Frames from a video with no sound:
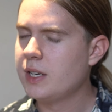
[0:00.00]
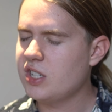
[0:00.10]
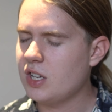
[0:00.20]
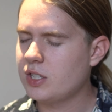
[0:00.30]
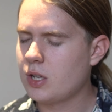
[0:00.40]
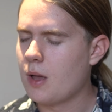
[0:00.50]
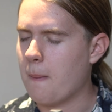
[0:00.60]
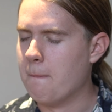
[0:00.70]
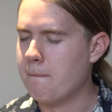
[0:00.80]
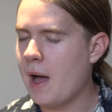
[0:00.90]
Just
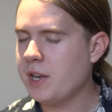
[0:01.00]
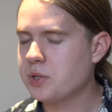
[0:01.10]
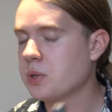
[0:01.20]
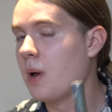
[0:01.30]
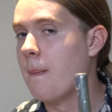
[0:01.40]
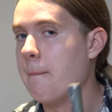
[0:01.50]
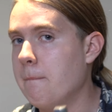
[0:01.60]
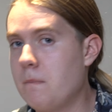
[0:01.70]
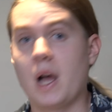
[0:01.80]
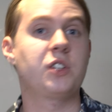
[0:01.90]
much
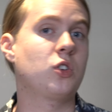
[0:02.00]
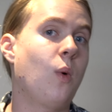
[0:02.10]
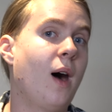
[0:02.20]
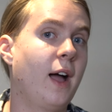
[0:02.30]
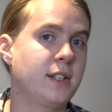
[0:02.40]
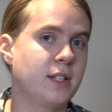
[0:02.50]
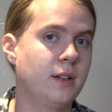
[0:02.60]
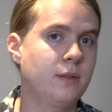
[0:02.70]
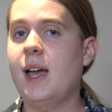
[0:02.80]
quieter.